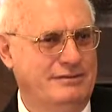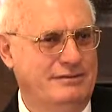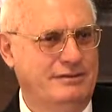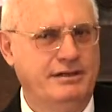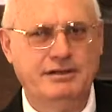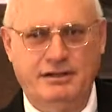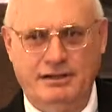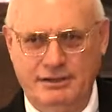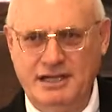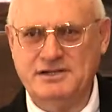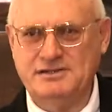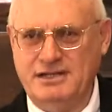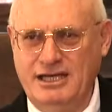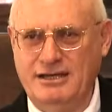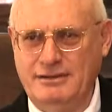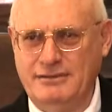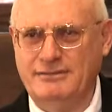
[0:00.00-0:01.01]
You know, that's
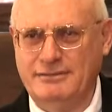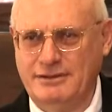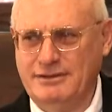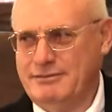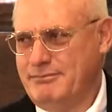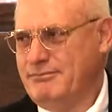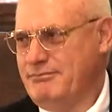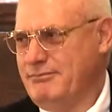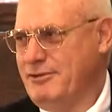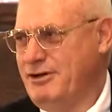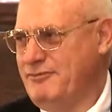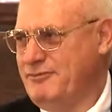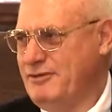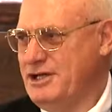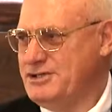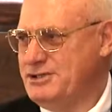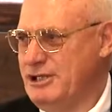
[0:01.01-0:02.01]
how my
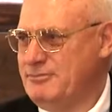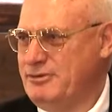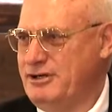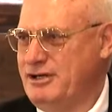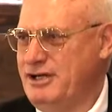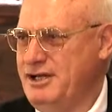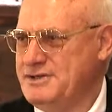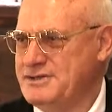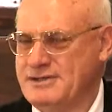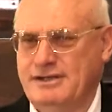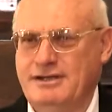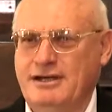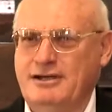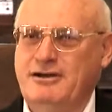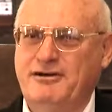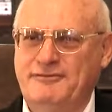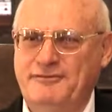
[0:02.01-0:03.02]
flesh operates.
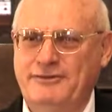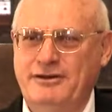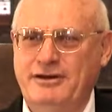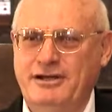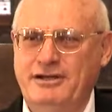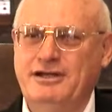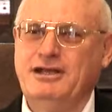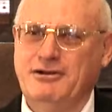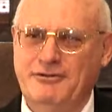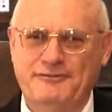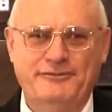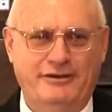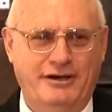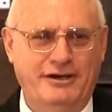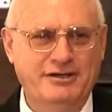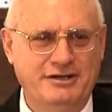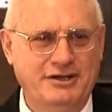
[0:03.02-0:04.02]
And I'll find, it'll
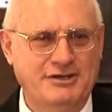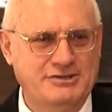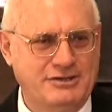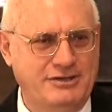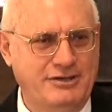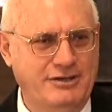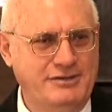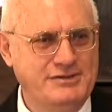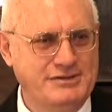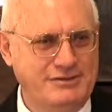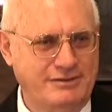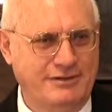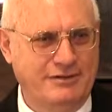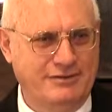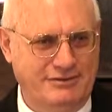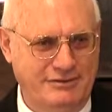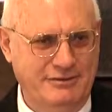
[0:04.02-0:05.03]
find an excuse
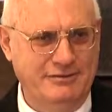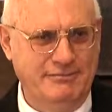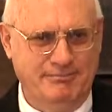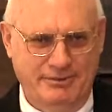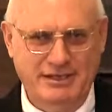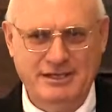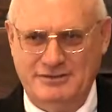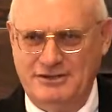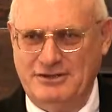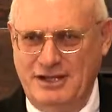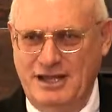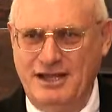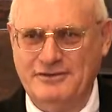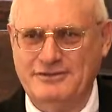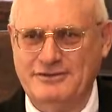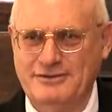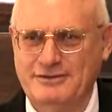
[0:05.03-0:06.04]
not to be at the
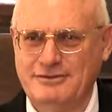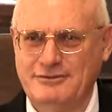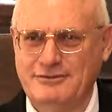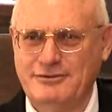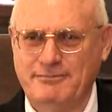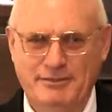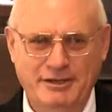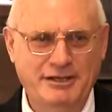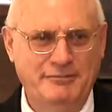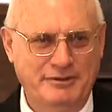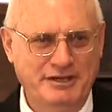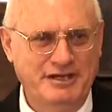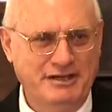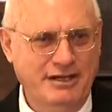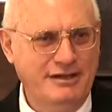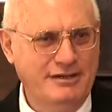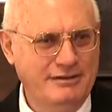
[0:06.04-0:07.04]
desk or be
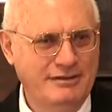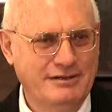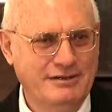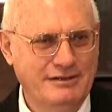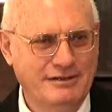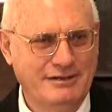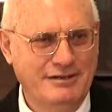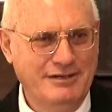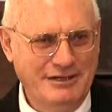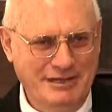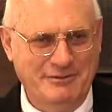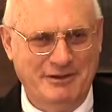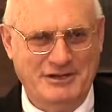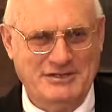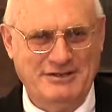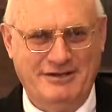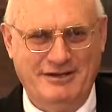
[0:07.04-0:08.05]
reading. You know what
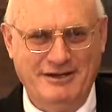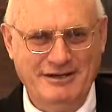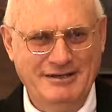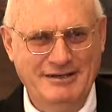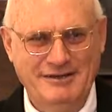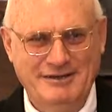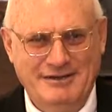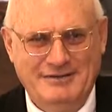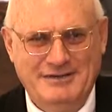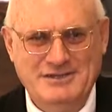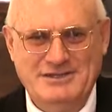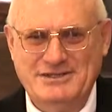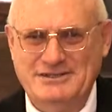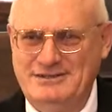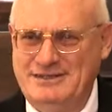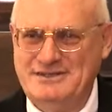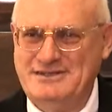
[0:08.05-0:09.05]
it's like. This
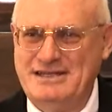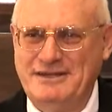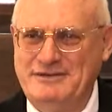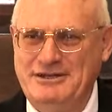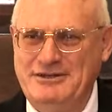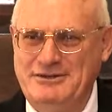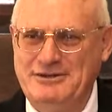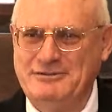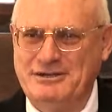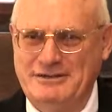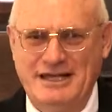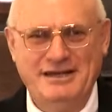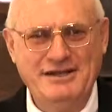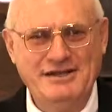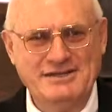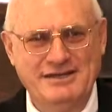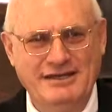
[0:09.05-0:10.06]
is, there's nothing new in
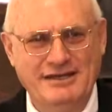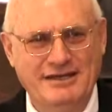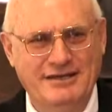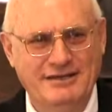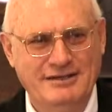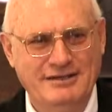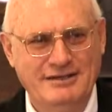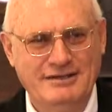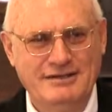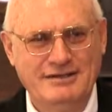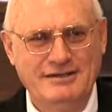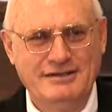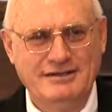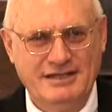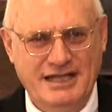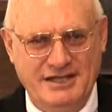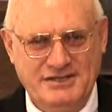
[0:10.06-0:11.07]
that, is there?
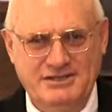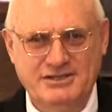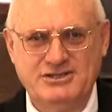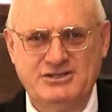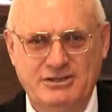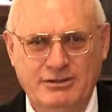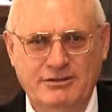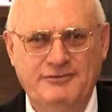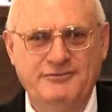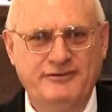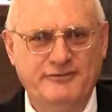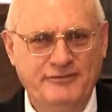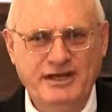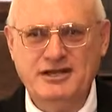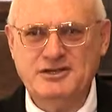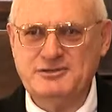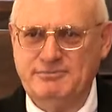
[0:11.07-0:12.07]
That's the
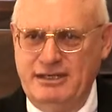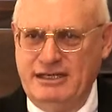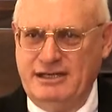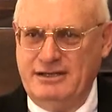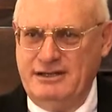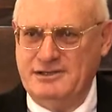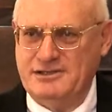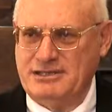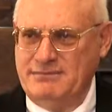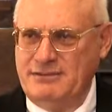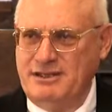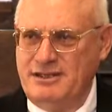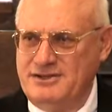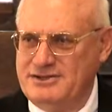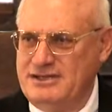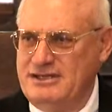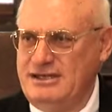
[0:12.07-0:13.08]
self-defense mechanism that
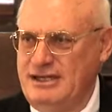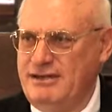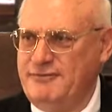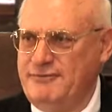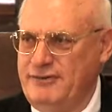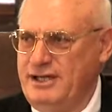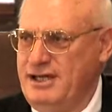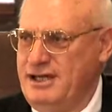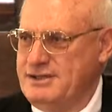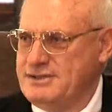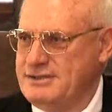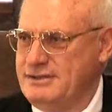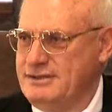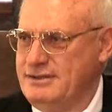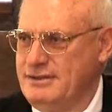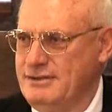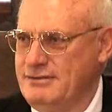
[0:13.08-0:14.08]
is in our flesh.
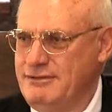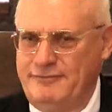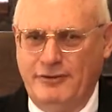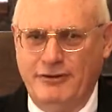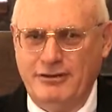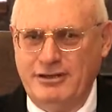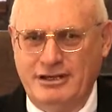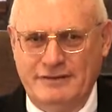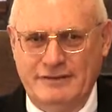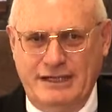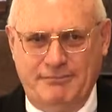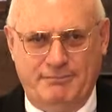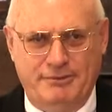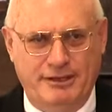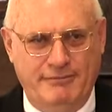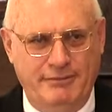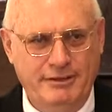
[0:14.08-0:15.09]
We've all got that
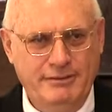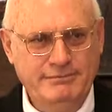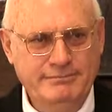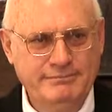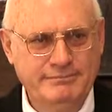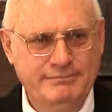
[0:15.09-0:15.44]
problem.